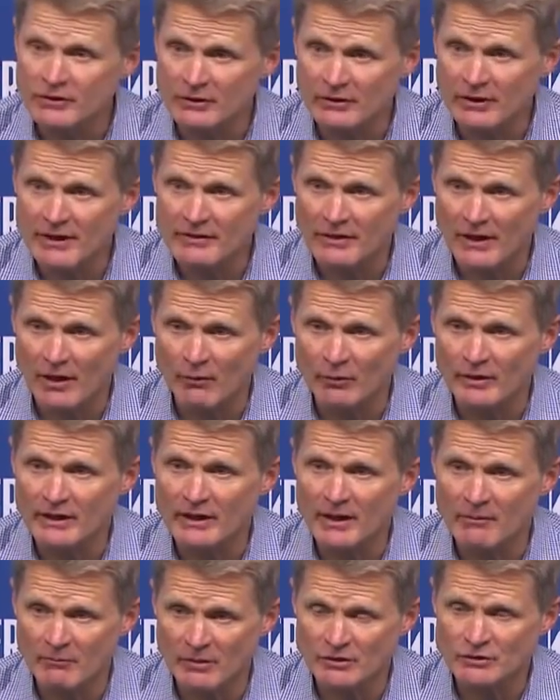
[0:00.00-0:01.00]
you. I thought we
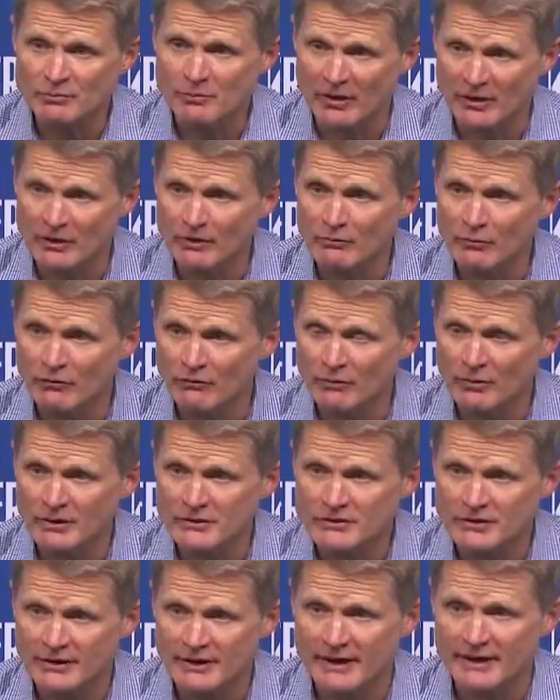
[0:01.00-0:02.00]
got much better movement
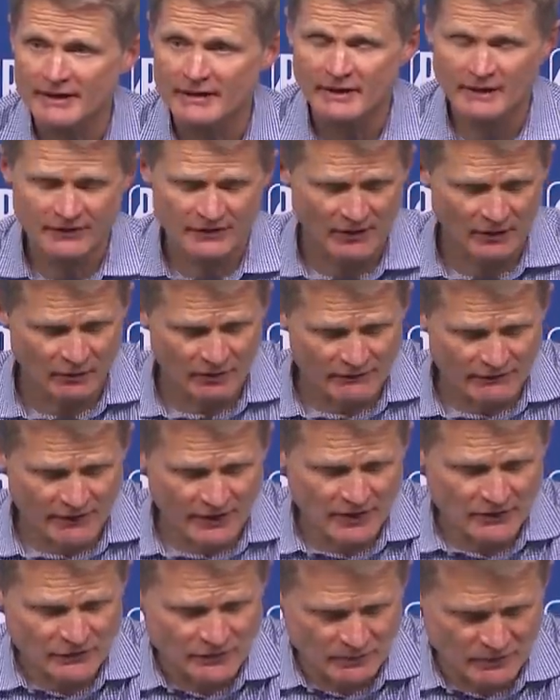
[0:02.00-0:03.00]
tonight.
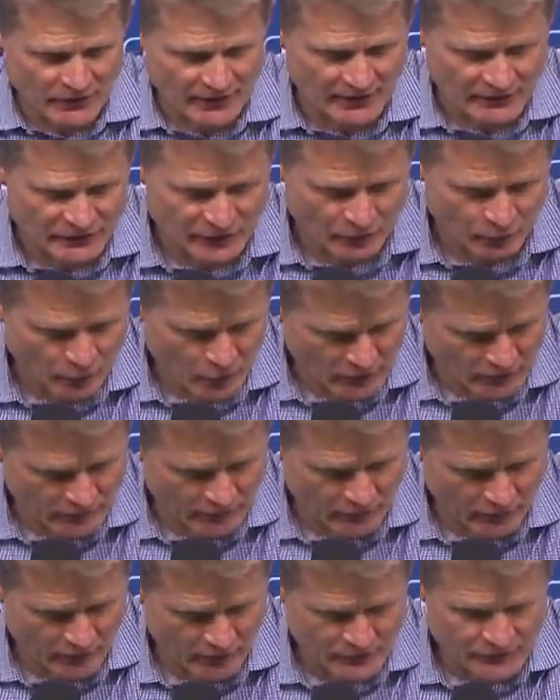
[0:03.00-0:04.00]
Some things that worked
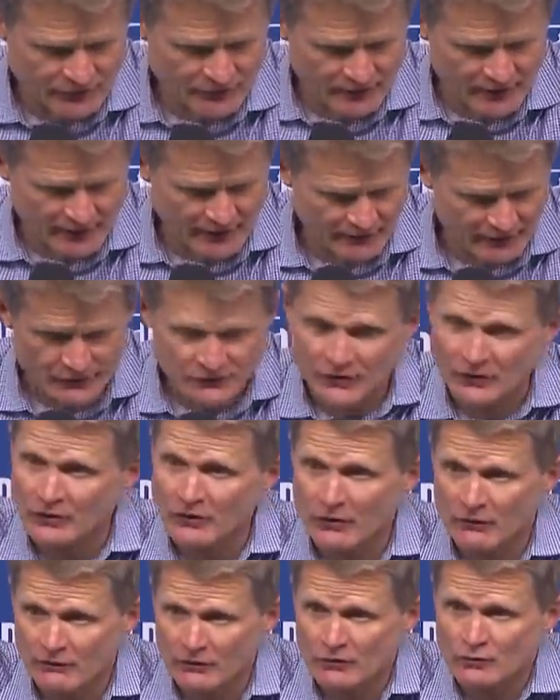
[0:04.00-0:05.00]
for us. Uh, the
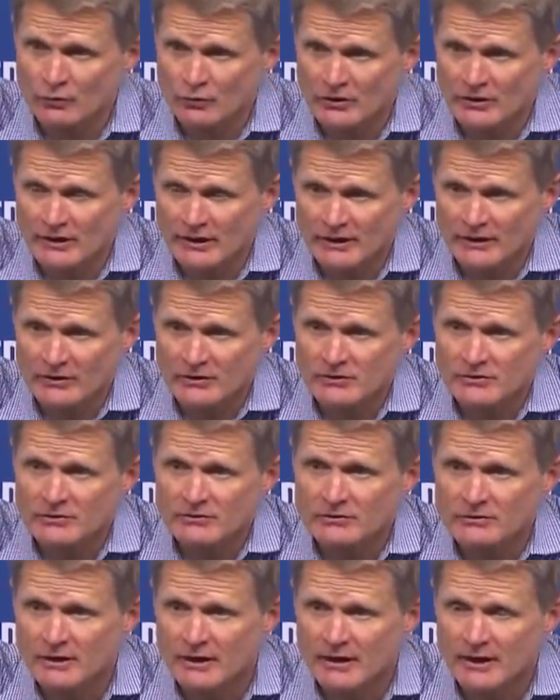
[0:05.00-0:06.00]
turnovers were killers,
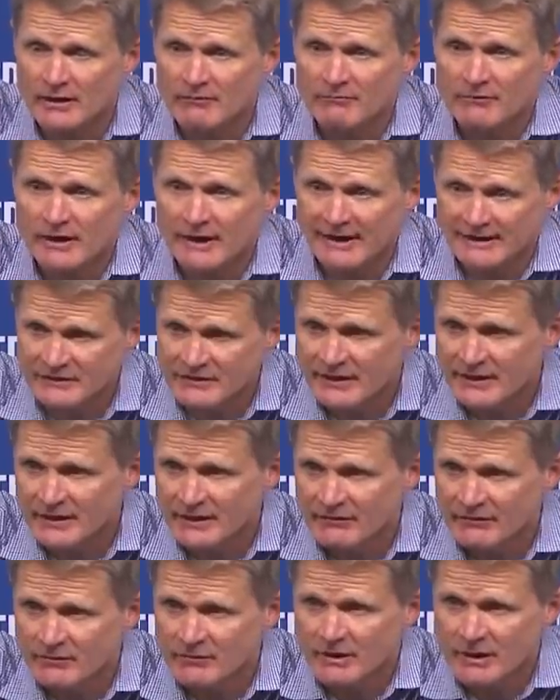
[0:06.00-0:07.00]
uh, 18
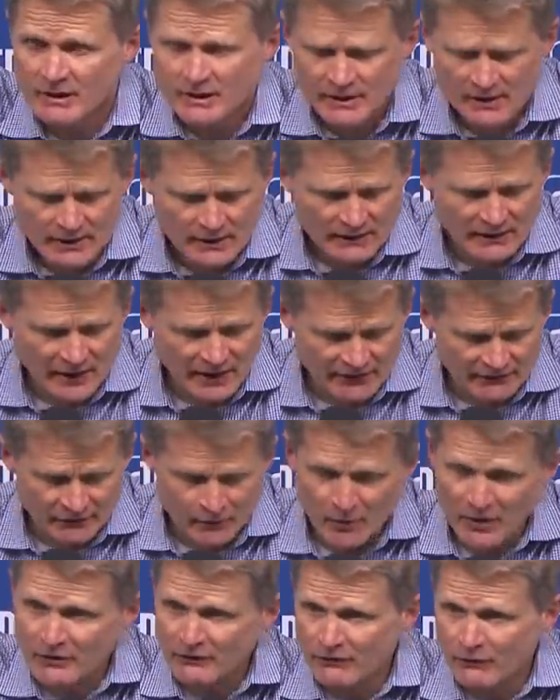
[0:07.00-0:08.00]
of them, a lot of
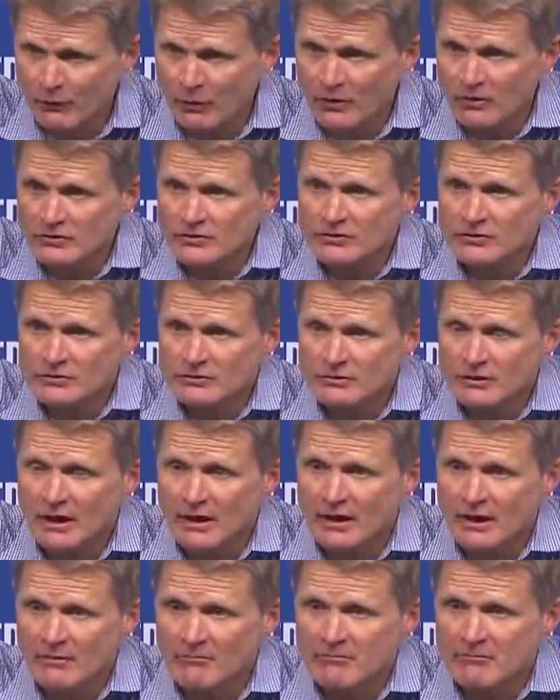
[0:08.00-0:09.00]
them unforced.
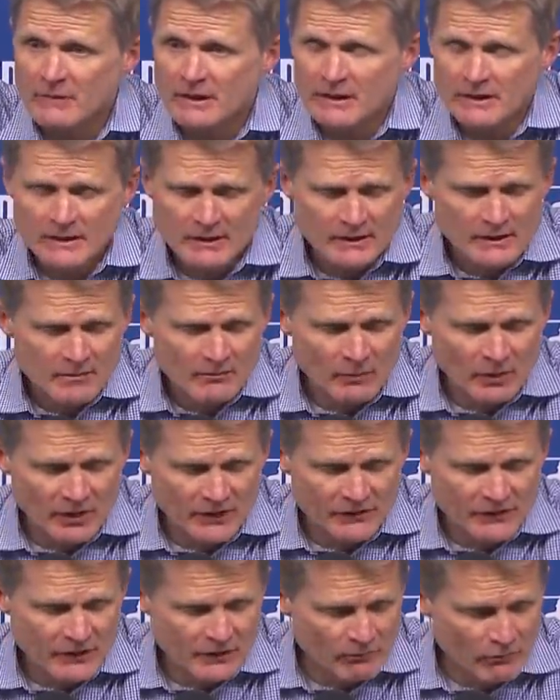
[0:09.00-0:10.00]
Um,
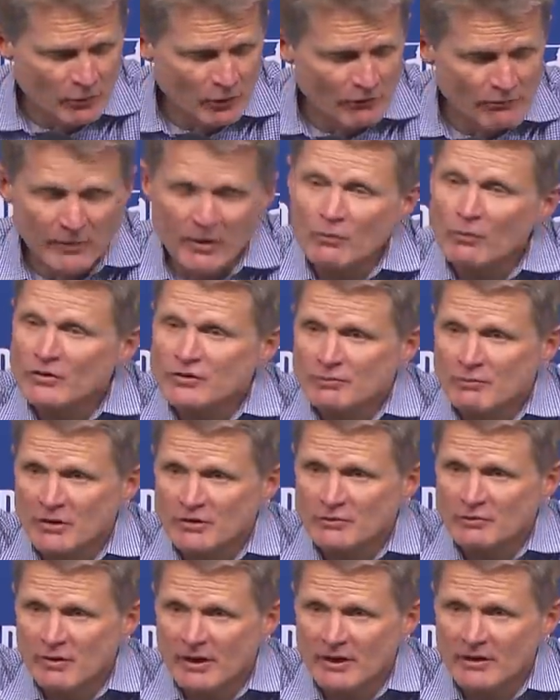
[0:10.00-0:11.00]
but the movement was
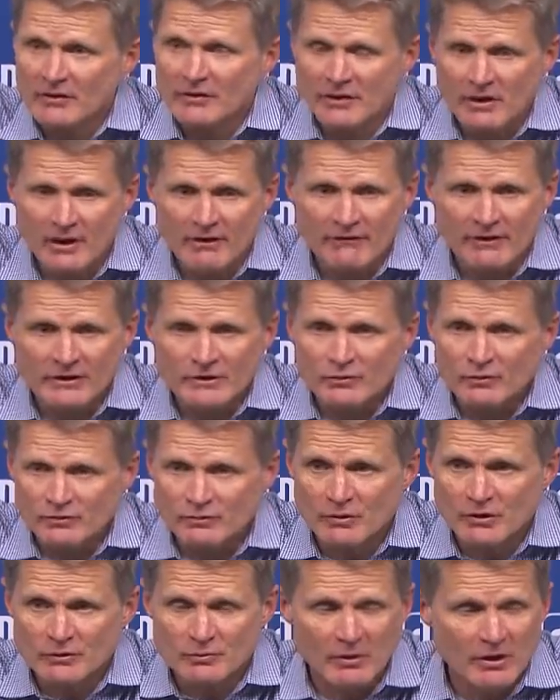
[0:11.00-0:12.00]
much better. The offense was
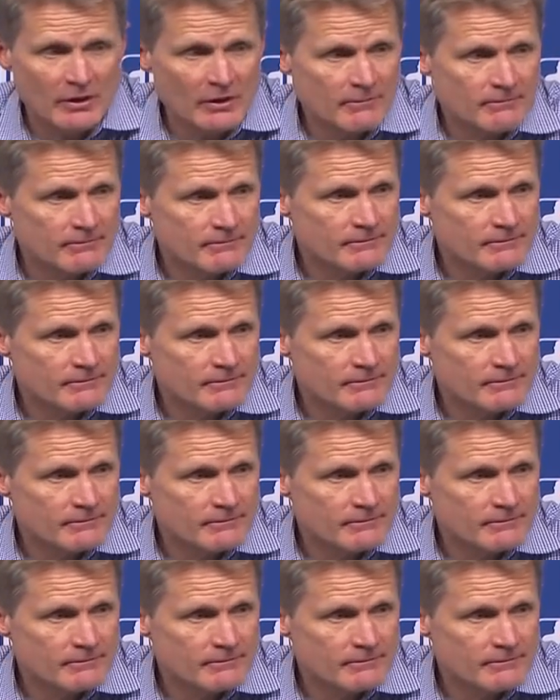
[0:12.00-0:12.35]
much better.